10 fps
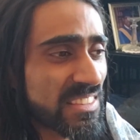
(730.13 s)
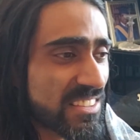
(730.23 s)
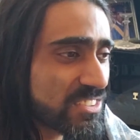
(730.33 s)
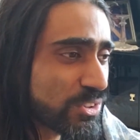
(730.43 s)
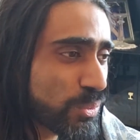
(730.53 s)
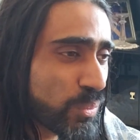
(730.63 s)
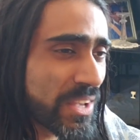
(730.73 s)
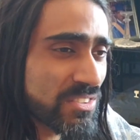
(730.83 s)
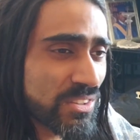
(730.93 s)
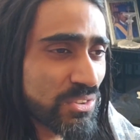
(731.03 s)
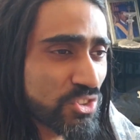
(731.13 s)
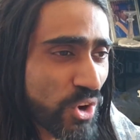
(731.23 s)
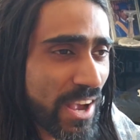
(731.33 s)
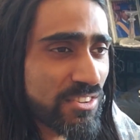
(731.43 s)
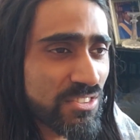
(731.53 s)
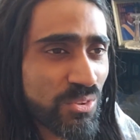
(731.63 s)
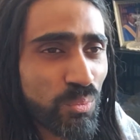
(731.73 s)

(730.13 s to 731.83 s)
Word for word: These are the ways it tries to